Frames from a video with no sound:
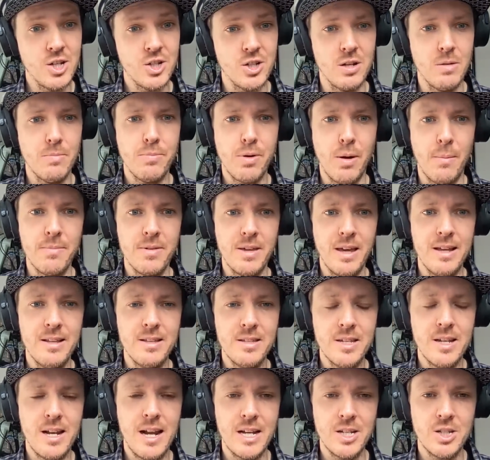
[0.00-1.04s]
prompts
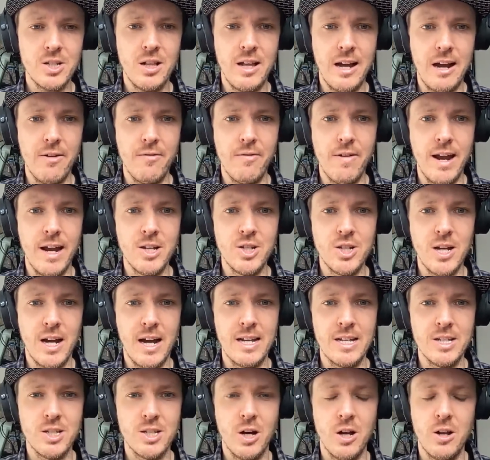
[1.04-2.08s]
international outrage and
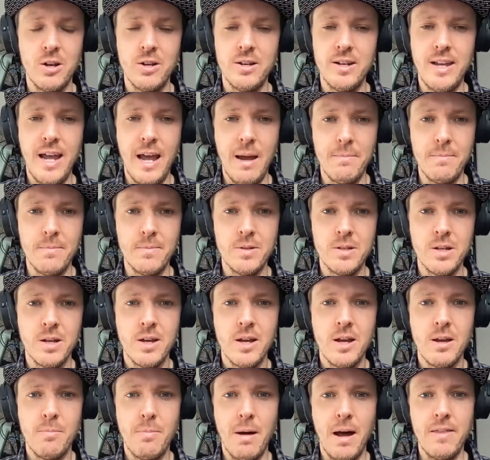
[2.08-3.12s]
is condemned
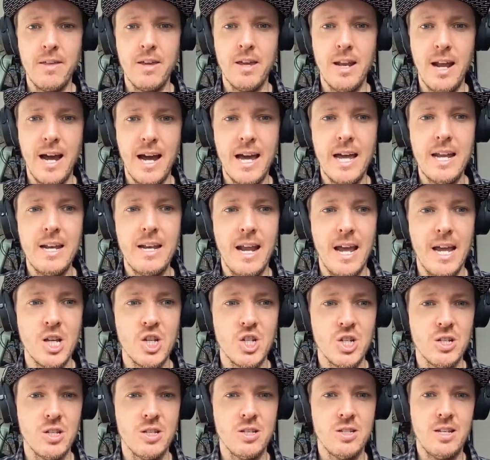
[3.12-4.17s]
by the United
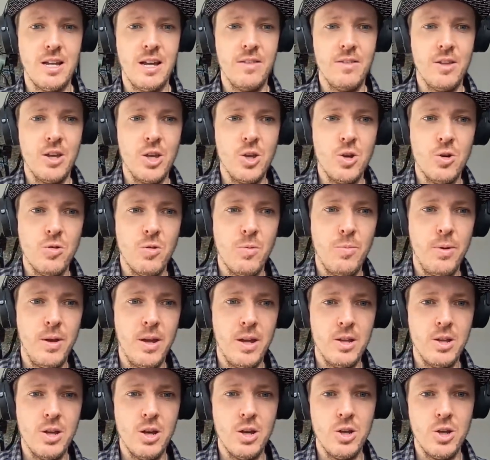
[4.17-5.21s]
Nations and the
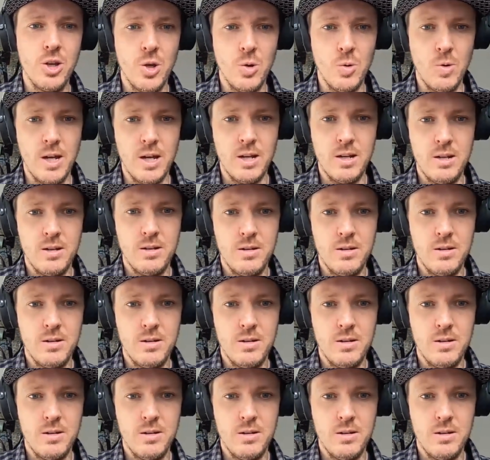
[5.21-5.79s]
European Union.